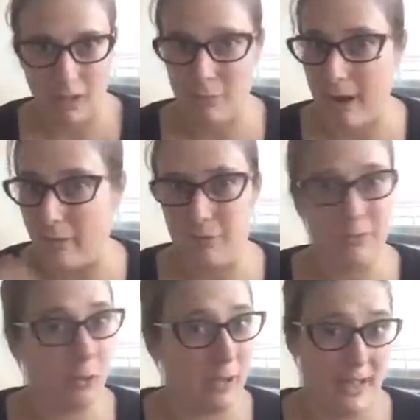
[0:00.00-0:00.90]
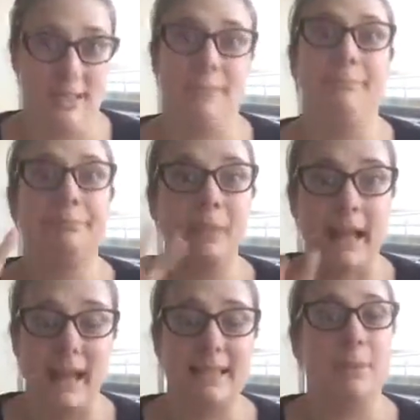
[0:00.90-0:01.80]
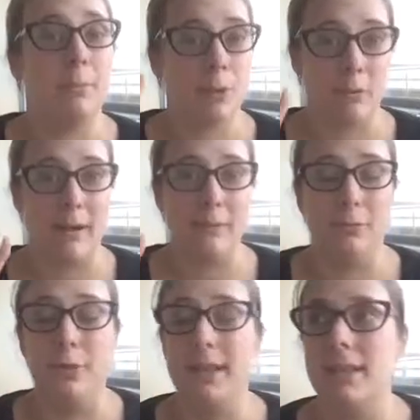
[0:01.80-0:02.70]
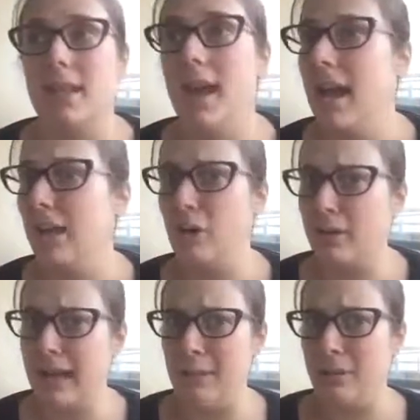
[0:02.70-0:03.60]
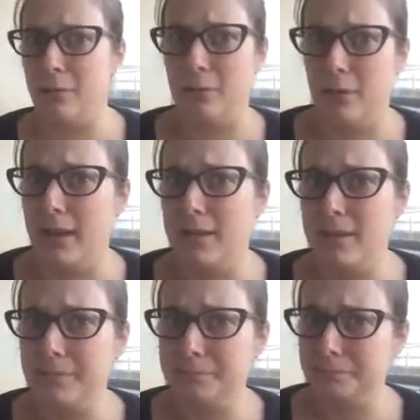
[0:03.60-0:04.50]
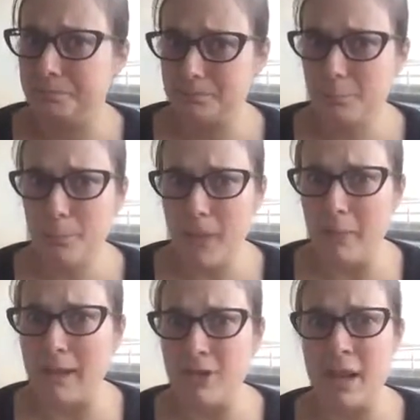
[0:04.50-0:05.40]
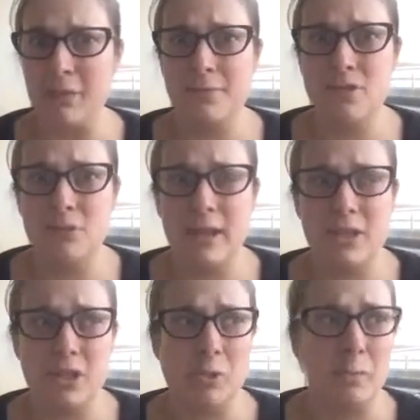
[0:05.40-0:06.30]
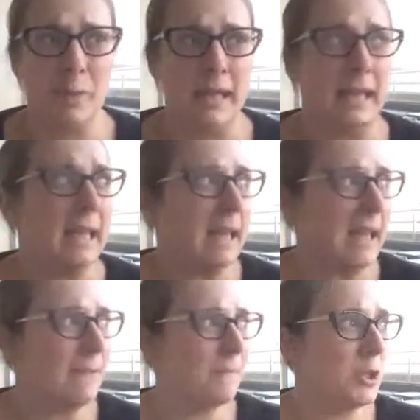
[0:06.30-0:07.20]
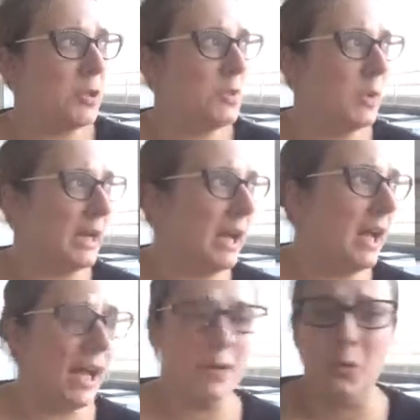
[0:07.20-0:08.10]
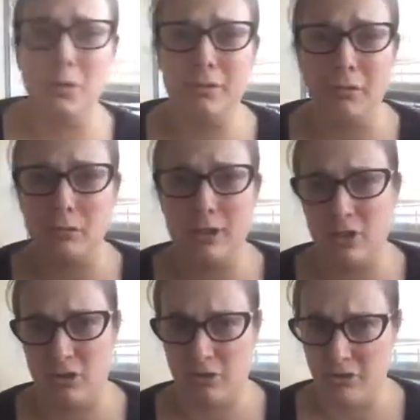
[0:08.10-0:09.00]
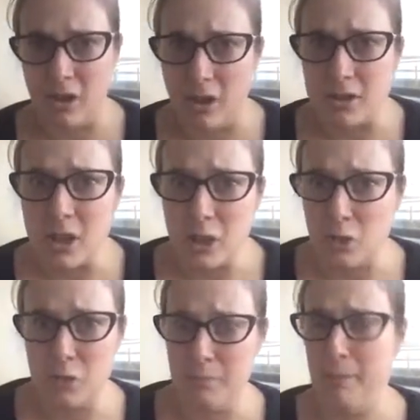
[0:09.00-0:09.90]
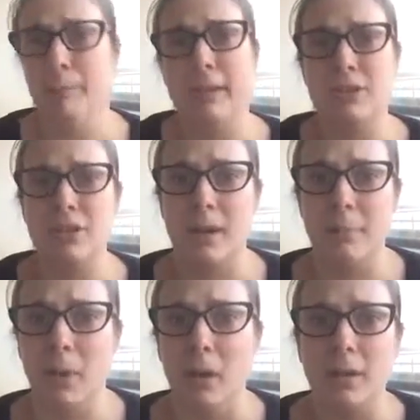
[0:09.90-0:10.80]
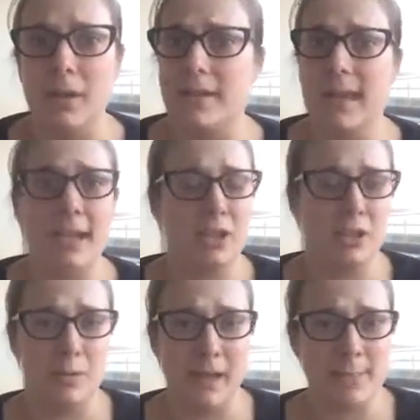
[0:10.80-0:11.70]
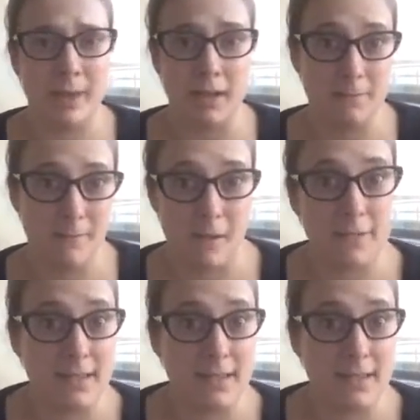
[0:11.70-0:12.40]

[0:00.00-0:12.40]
Around 4 years. An academic book, around 4 years. A lot can happen in 4 years. Imagine how frustrated you would be if you were an author on Richard III who published a book that's taken you the best part of 5 or